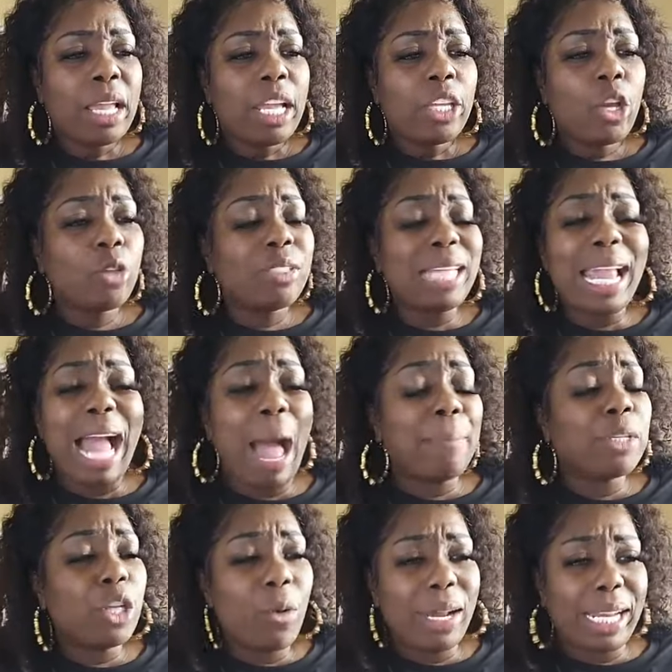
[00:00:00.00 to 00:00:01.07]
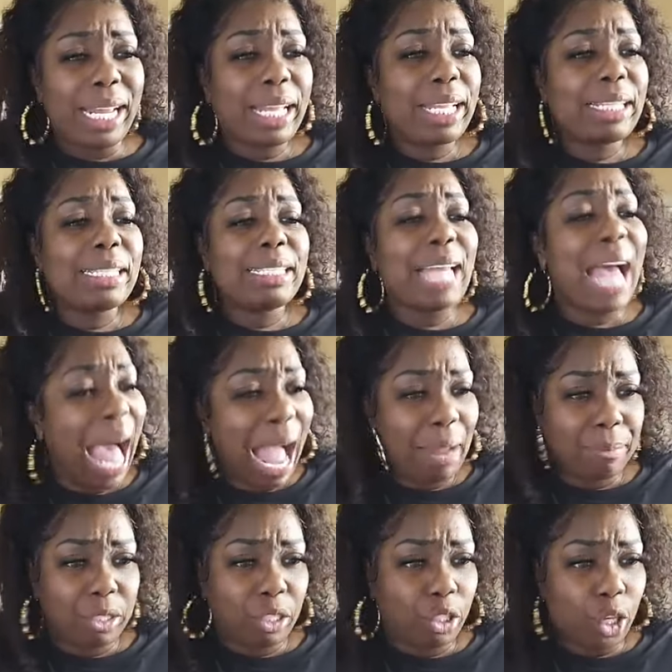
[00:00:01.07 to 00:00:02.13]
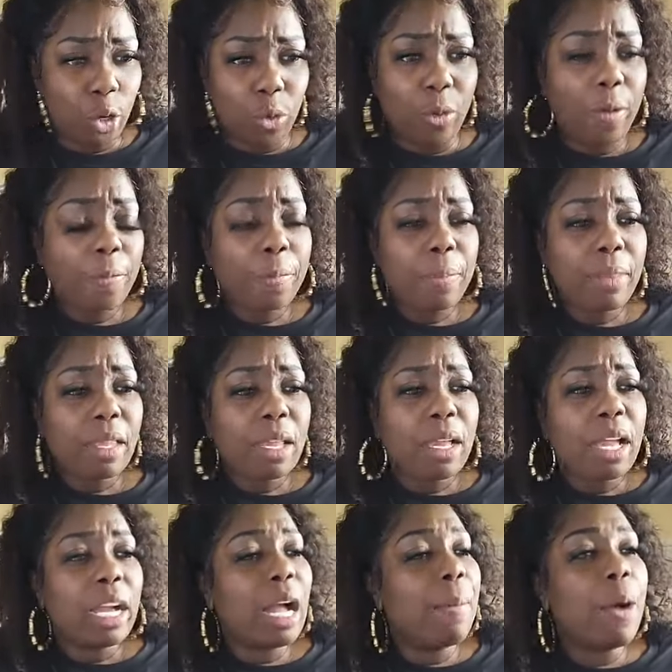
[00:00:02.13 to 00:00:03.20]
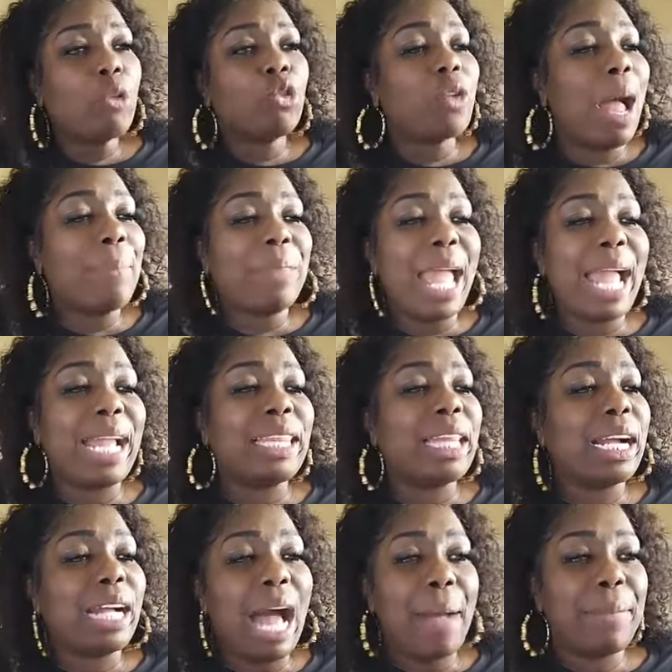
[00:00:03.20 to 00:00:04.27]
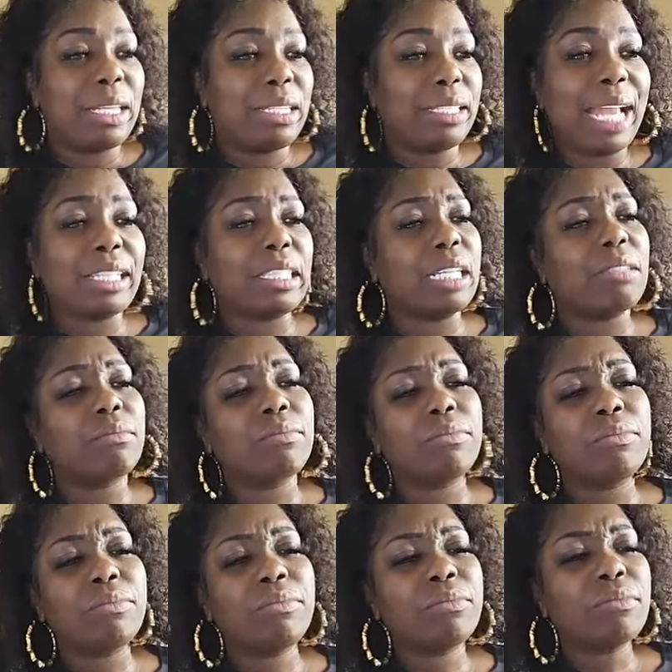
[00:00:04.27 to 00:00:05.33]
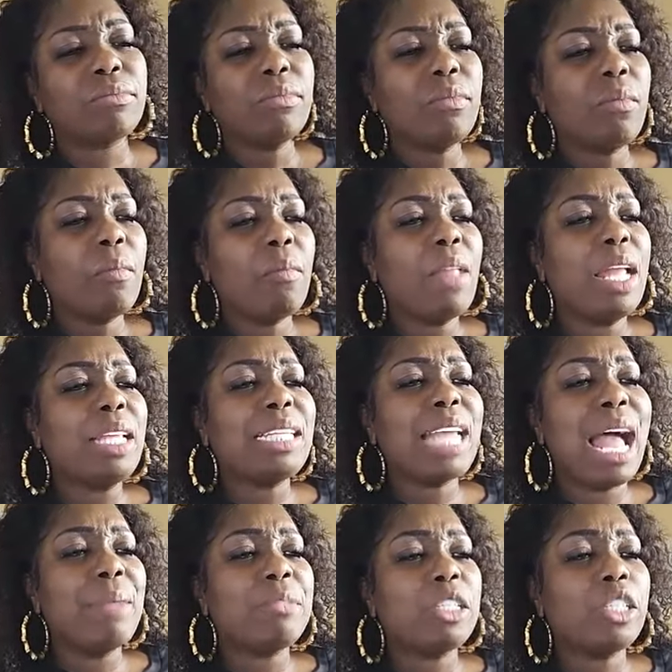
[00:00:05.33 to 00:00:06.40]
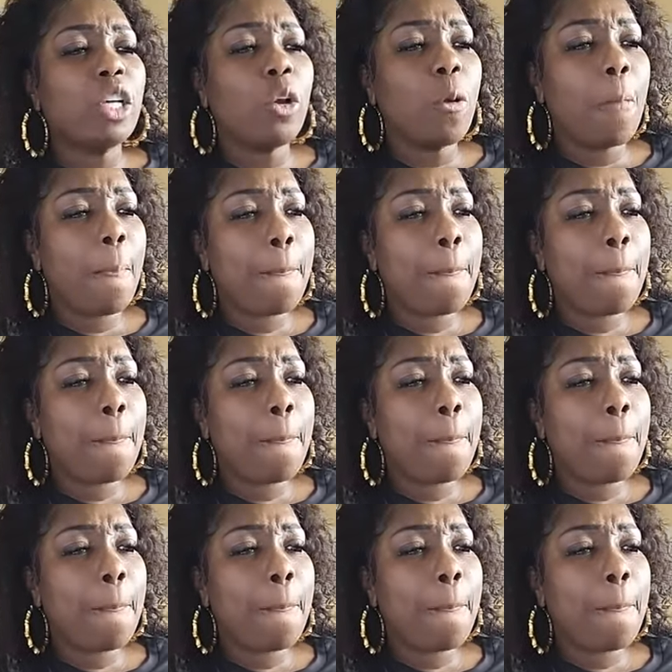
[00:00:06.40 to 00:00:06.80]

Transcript: You say, I'm doing it times two. Come on, drop that in the comment section. Times two.